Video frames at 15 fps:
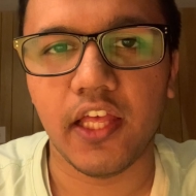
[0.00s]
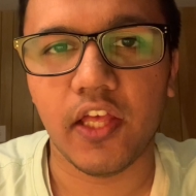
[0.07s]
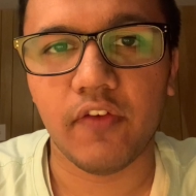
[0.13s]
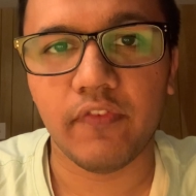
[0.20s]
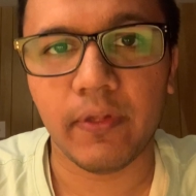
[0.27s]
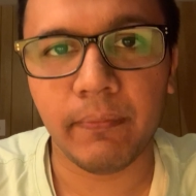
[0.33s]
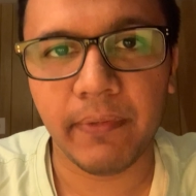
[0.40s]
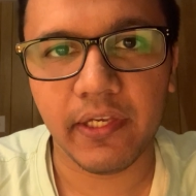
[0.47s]

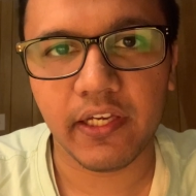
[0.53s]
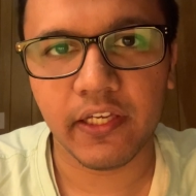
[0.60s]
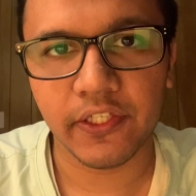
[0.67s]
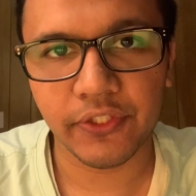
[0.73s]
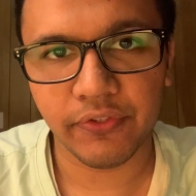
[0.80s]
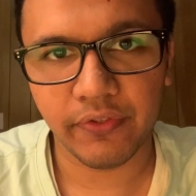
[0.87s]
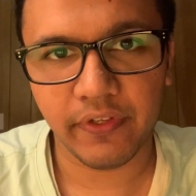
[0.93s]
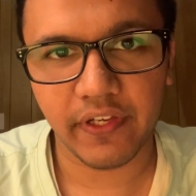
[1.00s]
We'll be
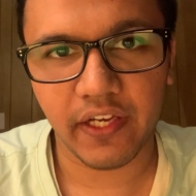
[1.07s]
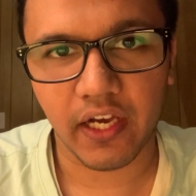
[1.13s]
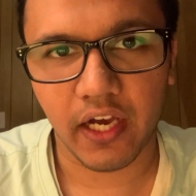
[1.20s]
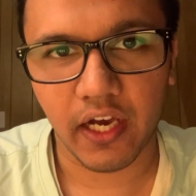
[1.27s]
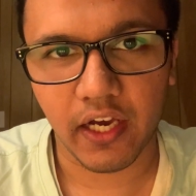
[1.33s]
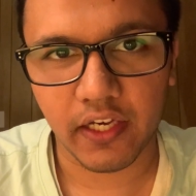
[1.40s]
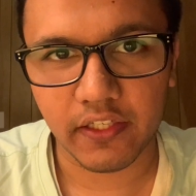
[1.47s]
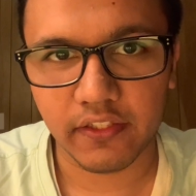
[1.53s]
continuing
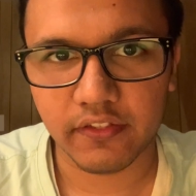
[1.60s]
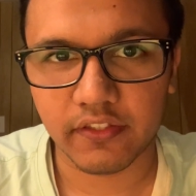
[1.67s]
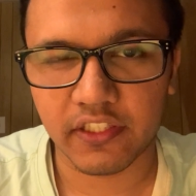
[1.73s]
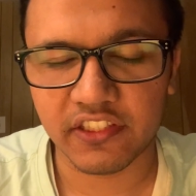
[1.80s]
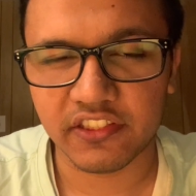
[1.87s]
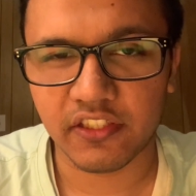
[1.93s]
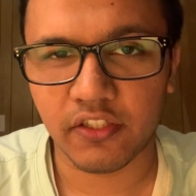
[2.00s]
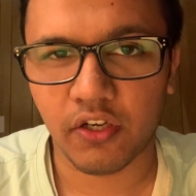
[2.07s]
our
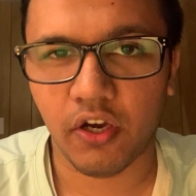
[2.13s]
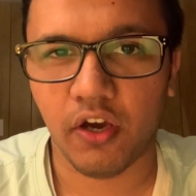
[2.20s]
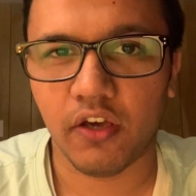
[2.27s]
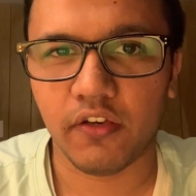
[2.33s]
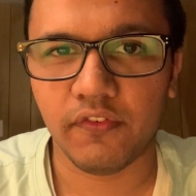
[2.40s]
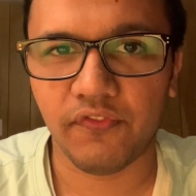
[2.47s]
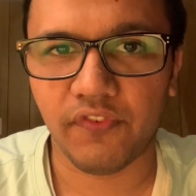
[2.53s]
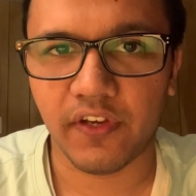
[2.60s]
discussion
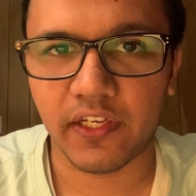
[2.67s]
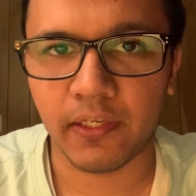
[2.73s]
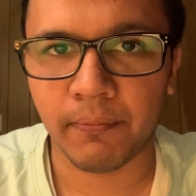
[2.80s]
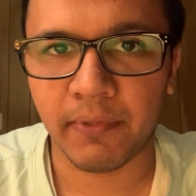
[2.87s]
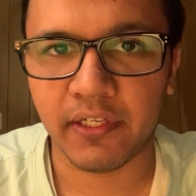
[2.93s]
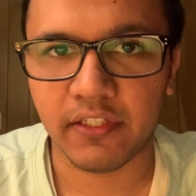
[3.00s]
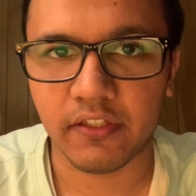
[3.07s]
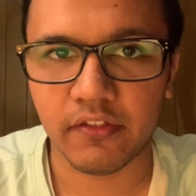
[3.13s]
on
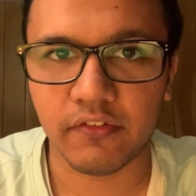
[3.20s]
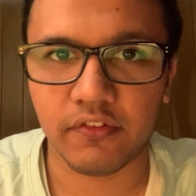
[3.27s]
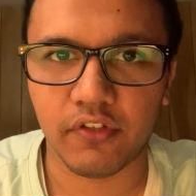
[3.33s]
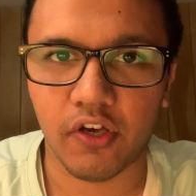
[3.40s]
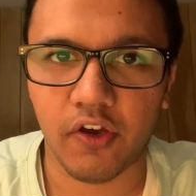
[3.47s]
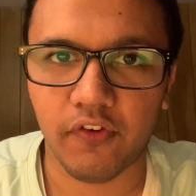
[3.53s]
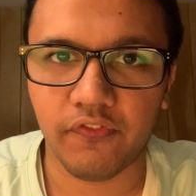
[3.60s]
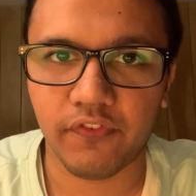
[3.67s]
fundamentals
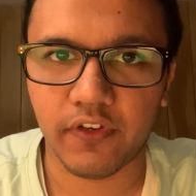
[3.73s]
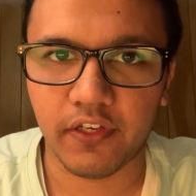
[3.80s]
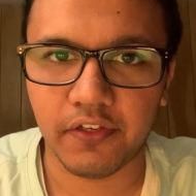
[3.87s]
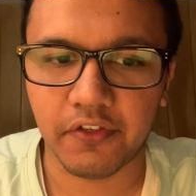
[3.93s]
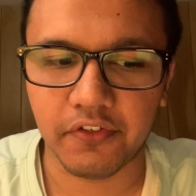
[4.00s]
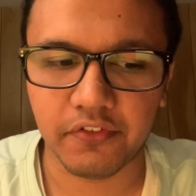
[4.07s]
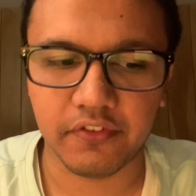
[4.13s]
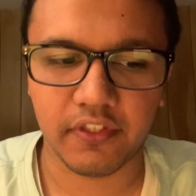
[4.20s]
of
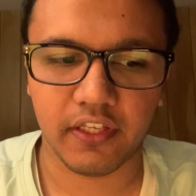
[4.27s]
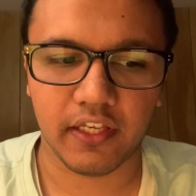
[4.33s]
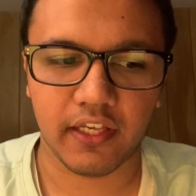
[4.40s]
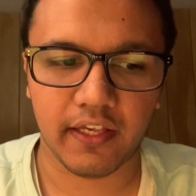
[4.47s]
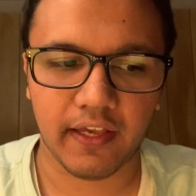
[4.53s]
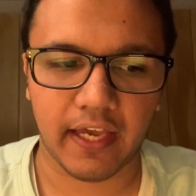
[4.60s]
nursing